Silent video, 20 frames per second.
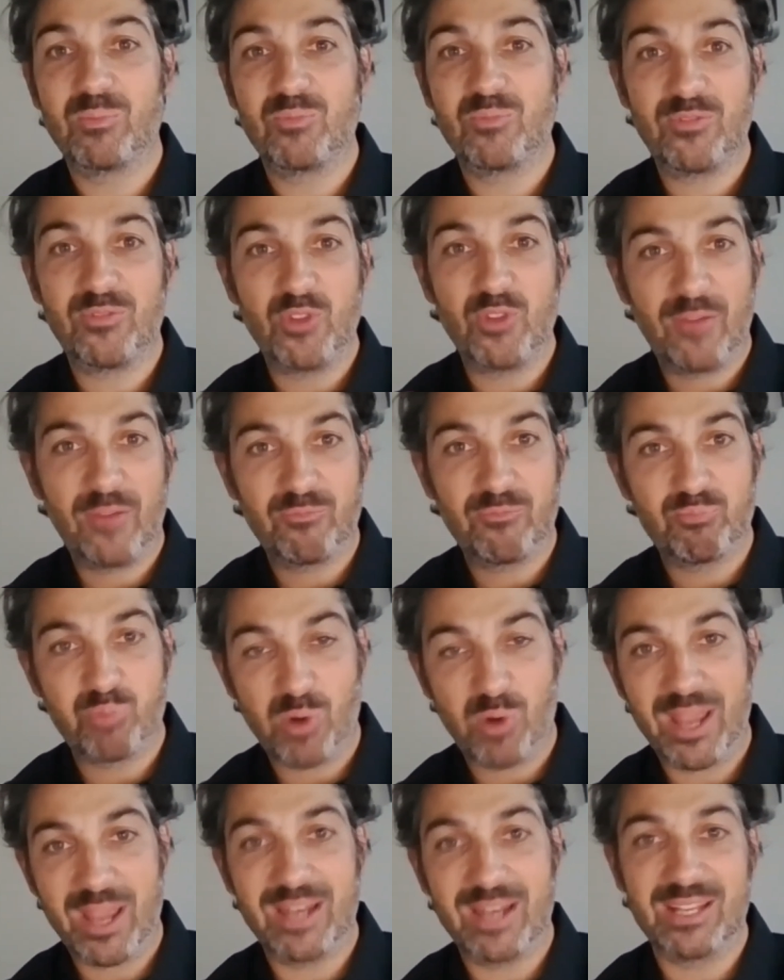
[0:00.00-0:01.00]
if you have
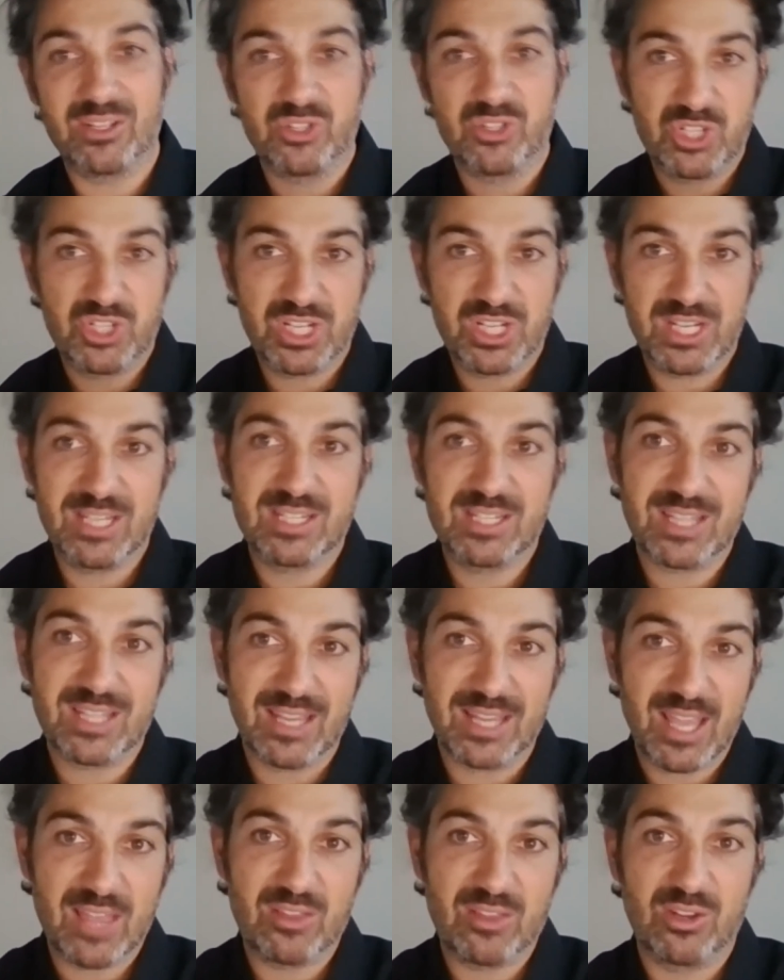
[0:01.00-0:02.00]
bread and cheese
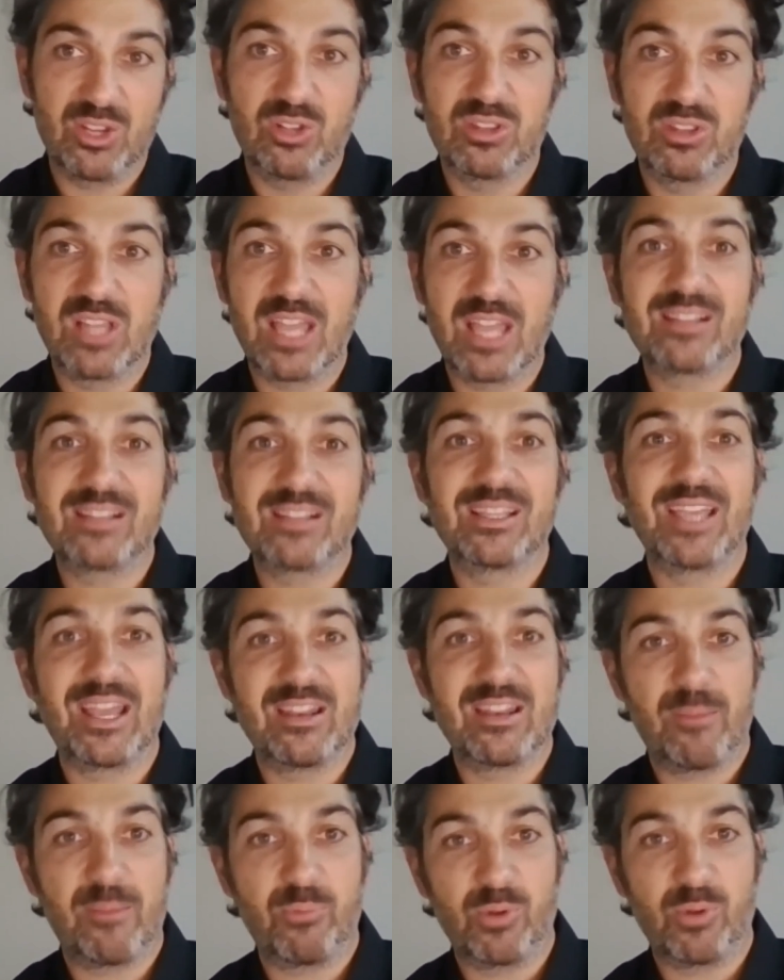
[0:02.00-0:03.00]
together, you'll likely end
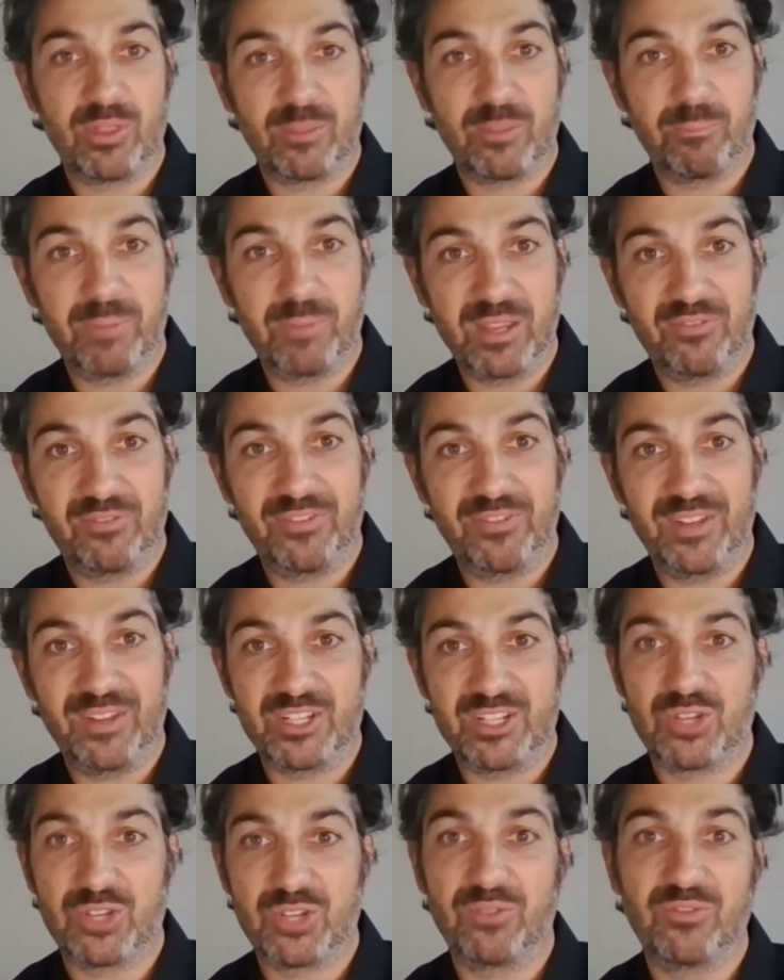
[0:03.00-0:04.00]
up with a big
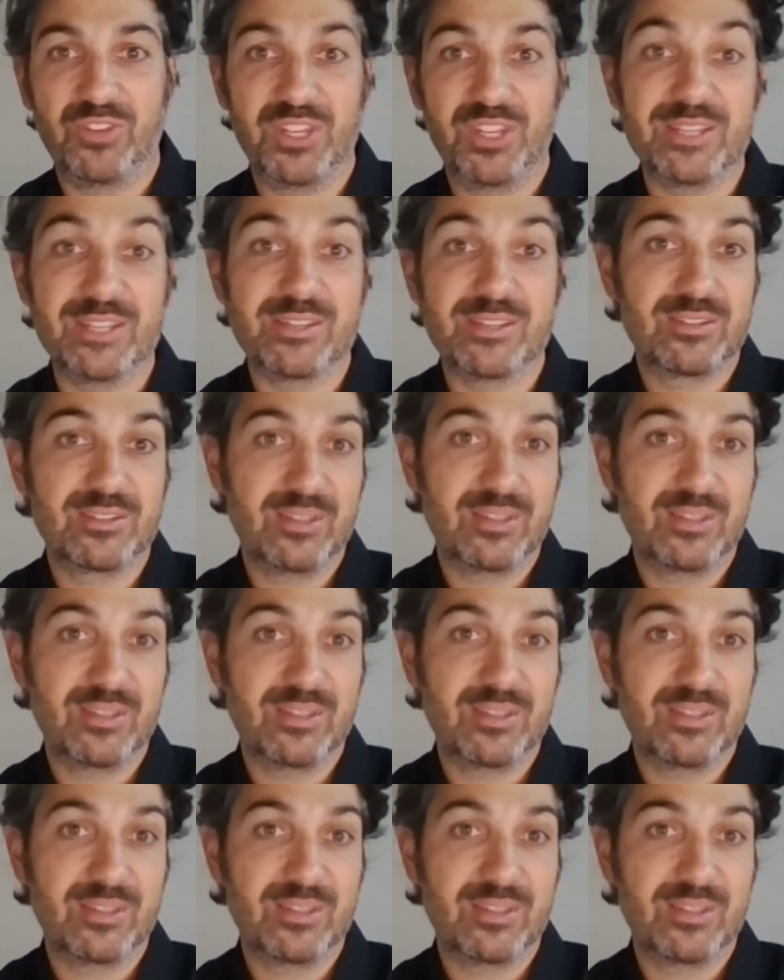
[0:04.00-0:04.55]
finish of yeast